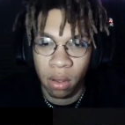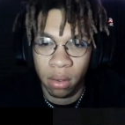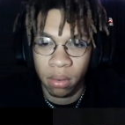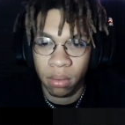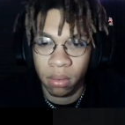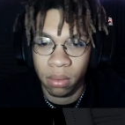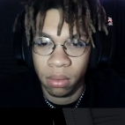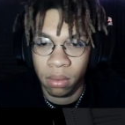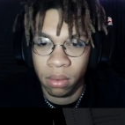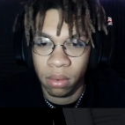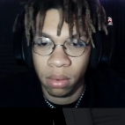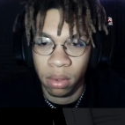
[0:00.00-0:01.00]

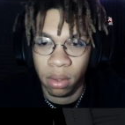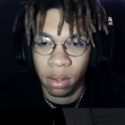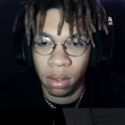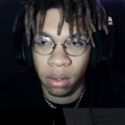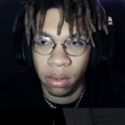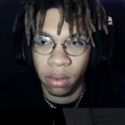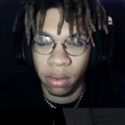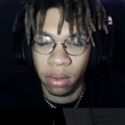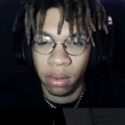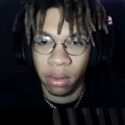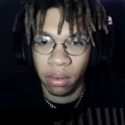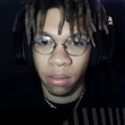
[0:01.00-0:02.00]

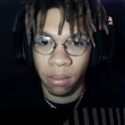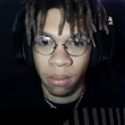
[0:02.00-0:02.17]
Nothing is said.